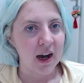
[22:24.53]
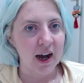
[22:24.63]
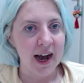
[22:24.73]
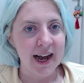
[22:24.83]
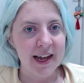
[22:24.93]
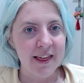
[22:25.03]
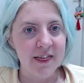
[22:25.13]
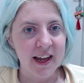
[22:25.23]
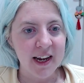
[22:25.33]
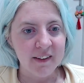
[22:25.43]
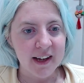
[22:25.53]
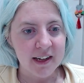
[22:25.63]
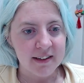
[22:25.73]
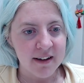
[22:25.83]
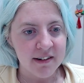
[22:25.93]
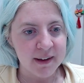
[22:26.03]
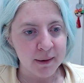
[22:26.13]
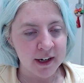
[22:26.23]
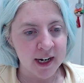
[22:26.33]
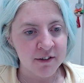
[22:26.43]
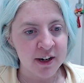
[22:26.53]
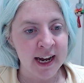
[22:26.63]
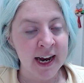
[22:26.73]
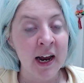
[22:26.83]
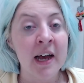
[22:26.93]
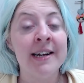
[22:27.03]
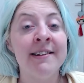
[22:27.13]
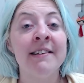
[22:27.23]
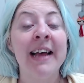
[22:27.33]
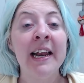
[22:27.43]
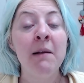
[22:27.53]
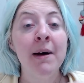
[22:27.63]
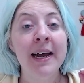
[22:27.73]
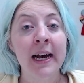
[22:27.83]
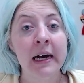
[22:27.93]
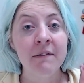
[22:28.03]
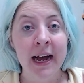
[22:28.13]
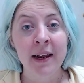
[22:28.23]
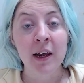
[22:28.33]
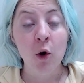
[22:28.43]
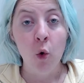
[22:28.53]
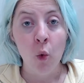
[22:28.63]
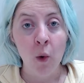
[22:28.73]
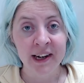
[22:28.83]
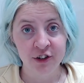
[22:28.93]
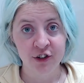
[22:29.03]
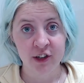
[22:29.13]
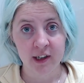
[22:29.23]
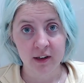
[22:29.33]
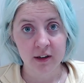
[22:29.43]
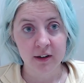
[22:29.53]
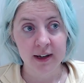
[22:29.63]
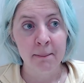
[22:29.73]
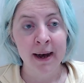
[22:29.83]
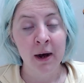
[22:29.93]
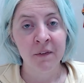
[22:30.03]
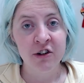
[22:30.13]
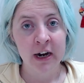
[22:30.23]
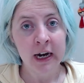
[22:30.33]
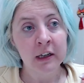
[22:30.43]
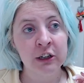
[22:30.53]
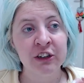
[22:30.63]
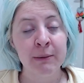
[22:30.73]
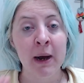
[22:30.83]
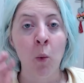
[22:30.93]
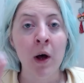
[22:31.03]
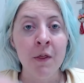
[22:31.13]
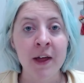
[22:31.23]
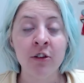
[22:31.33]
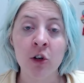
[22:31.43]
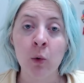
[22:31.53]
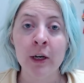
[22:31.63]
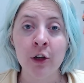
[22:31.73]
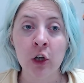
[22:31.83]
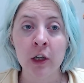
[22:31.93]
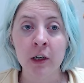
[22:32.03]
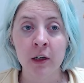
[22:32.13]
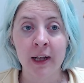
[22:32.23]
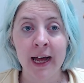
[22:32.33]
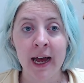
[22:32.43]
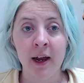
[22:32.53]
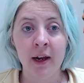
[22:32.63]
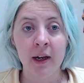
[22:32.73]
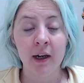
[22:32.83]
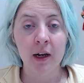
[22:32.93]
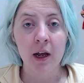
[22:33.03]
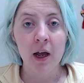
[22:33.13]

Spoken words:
I think that's everything we need to cover today. Does anybody have any questions about the challenge, about what things are going to look like?